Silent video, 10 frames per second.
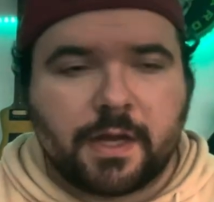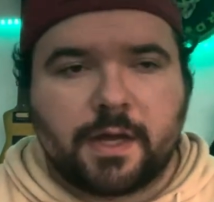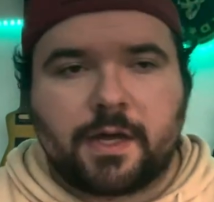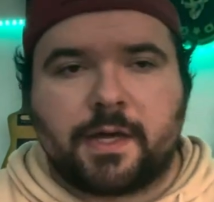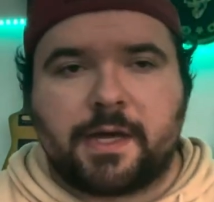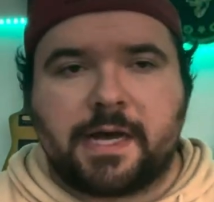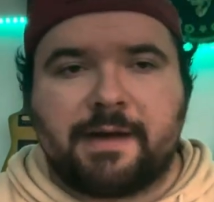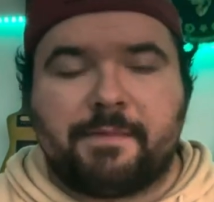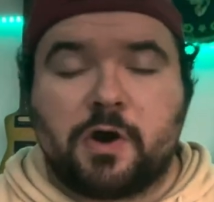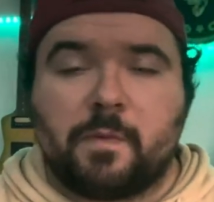Um, I
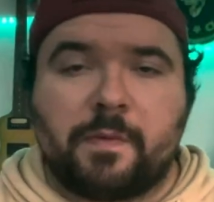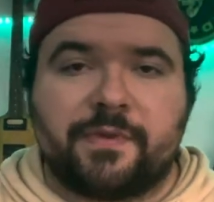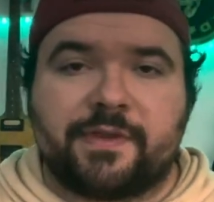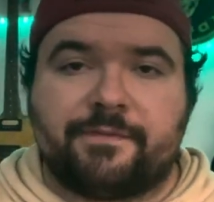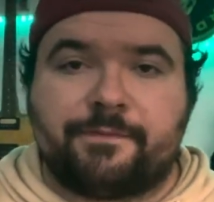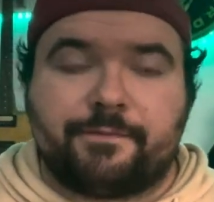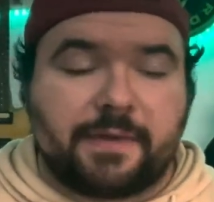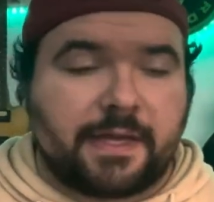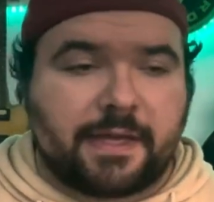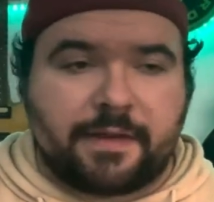hope it was in,
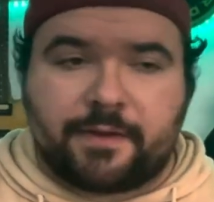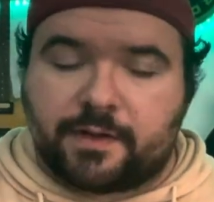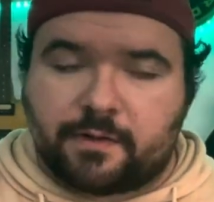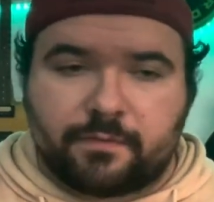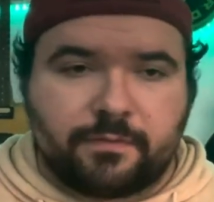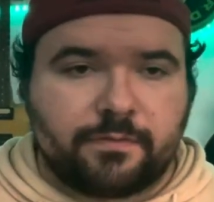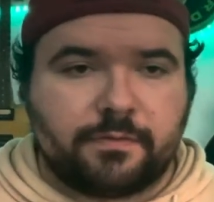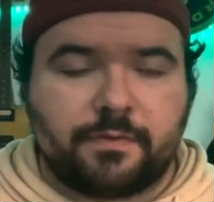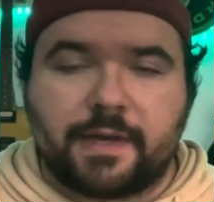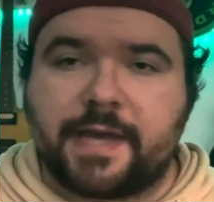in, you know,
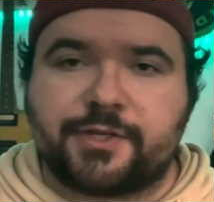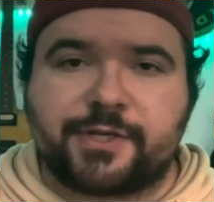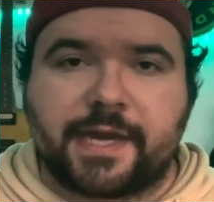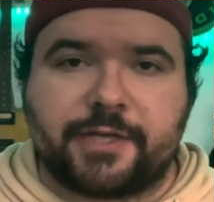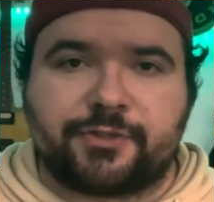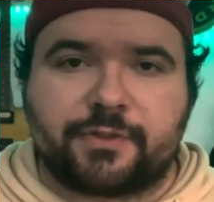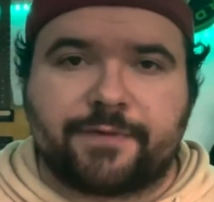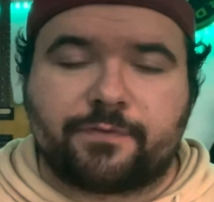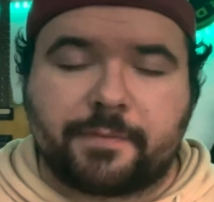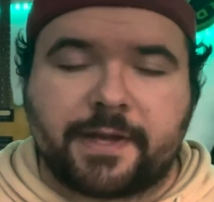educational,
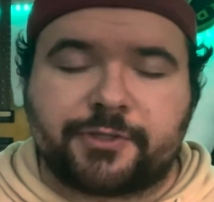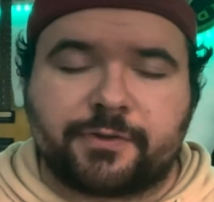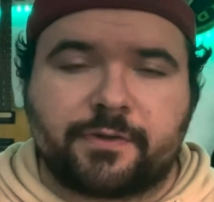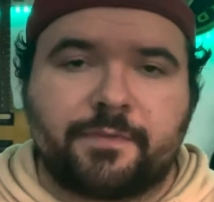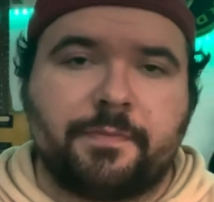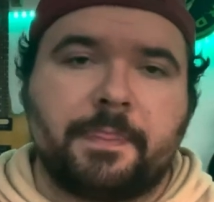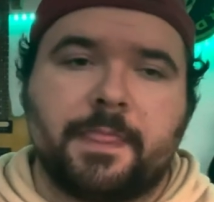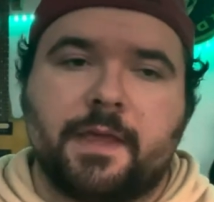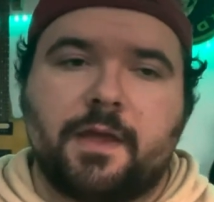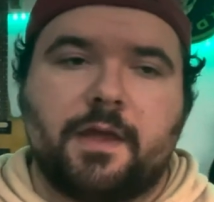informational.
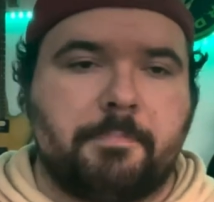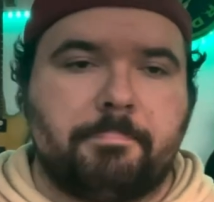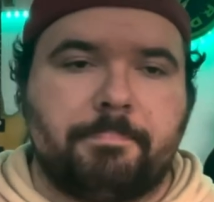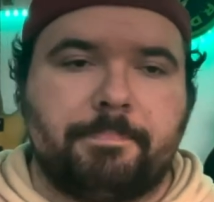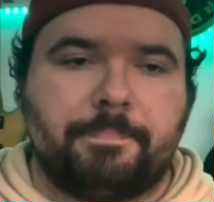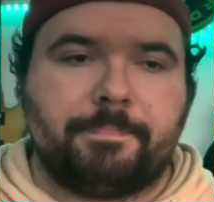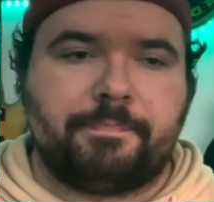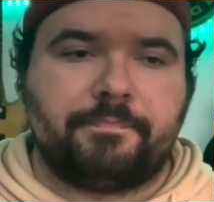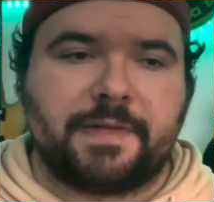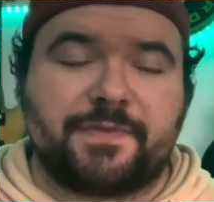
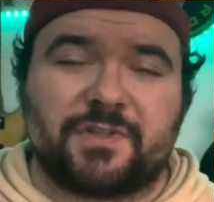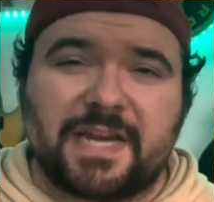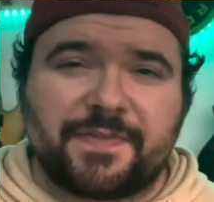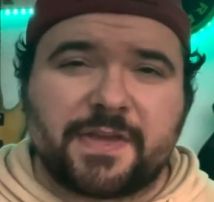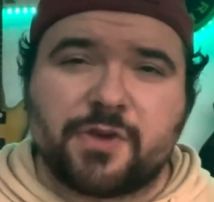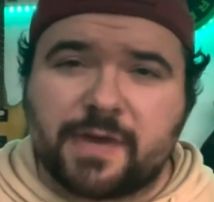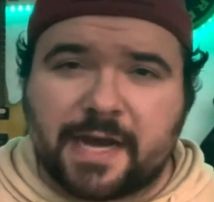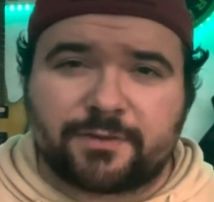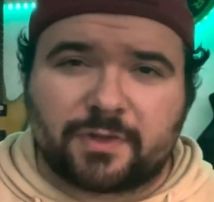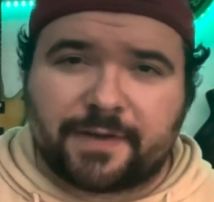If there's anything you guys
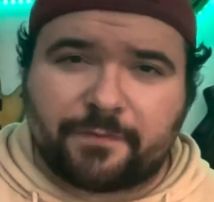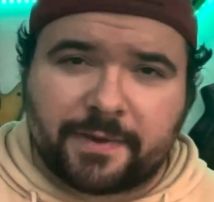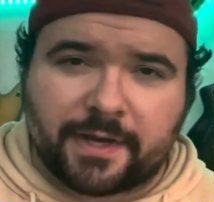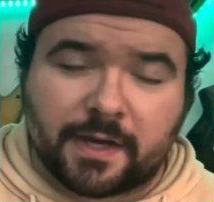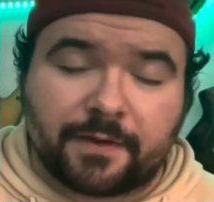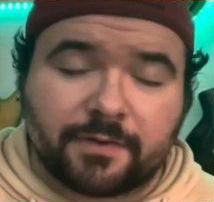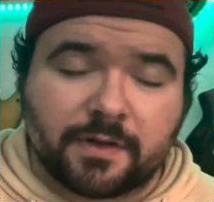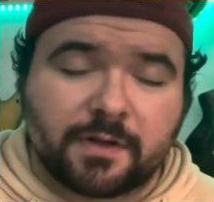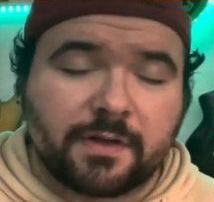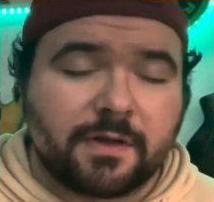would like for me to cover
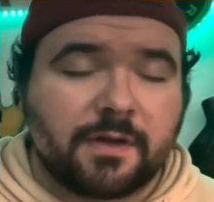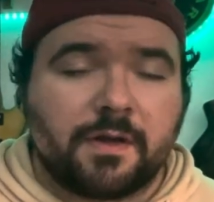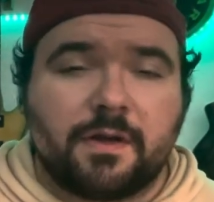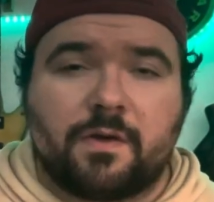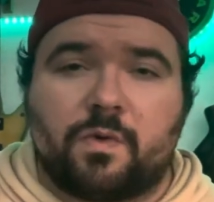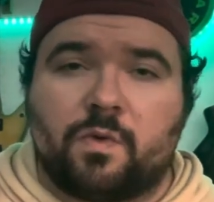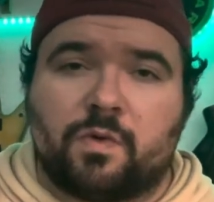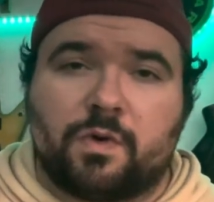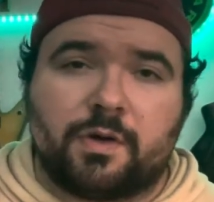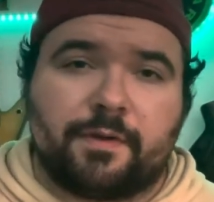
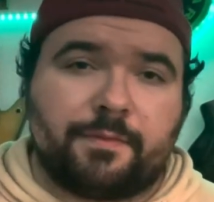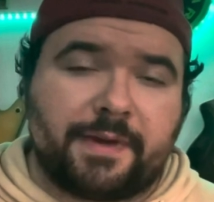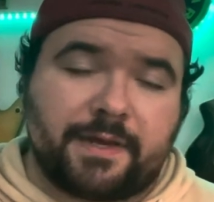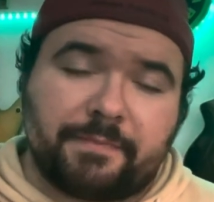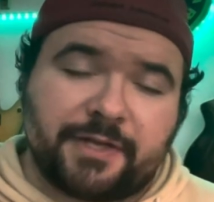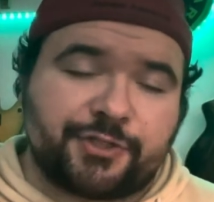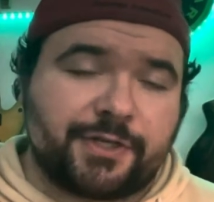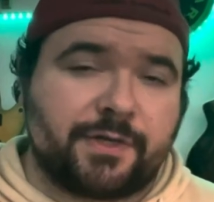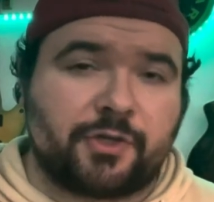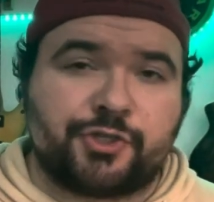or me to mention
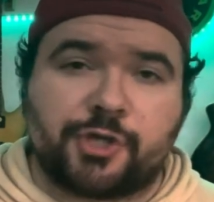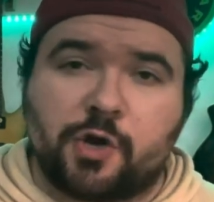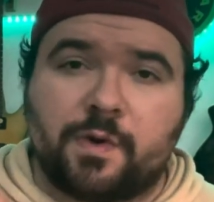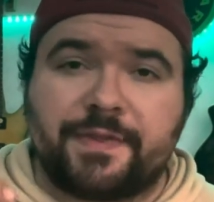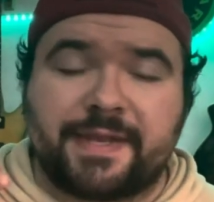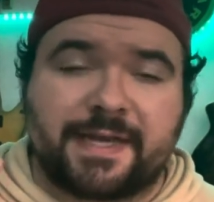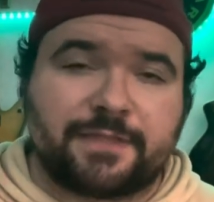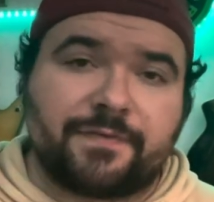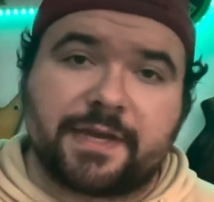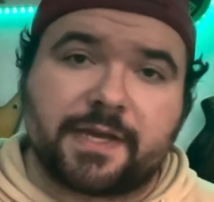or show in the next
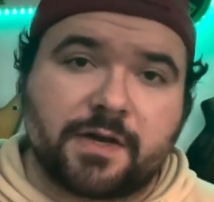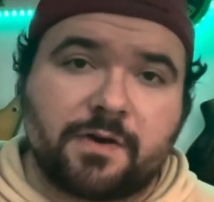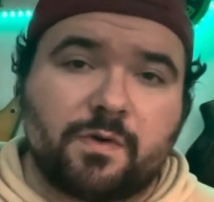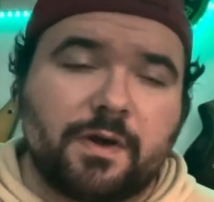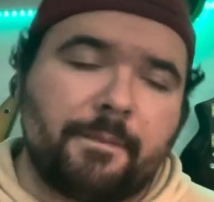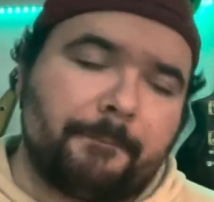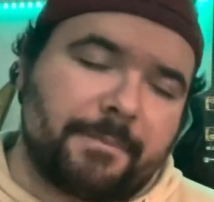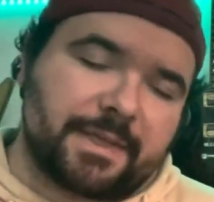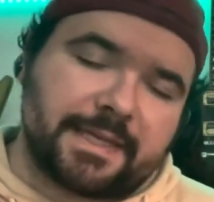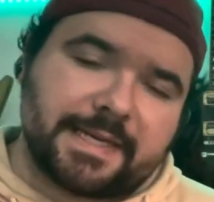video,
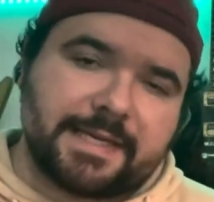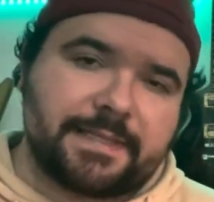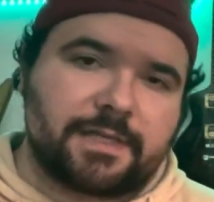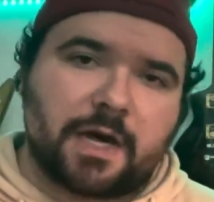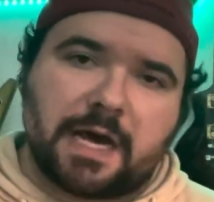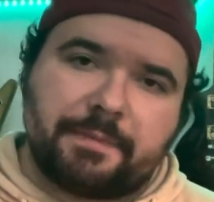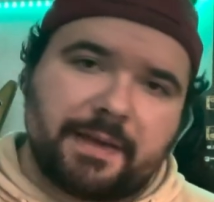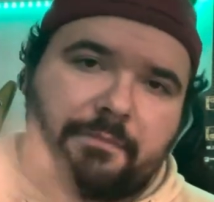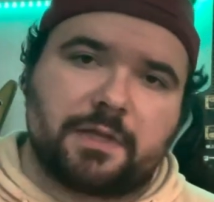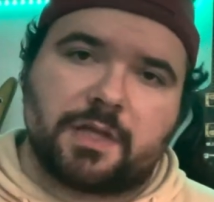please comment
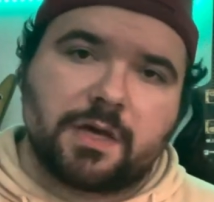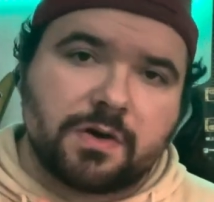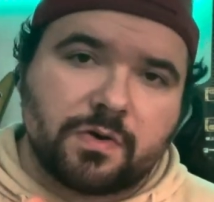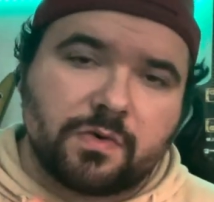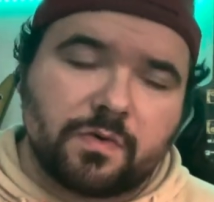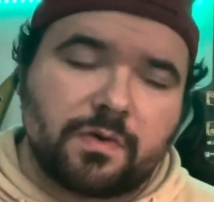below.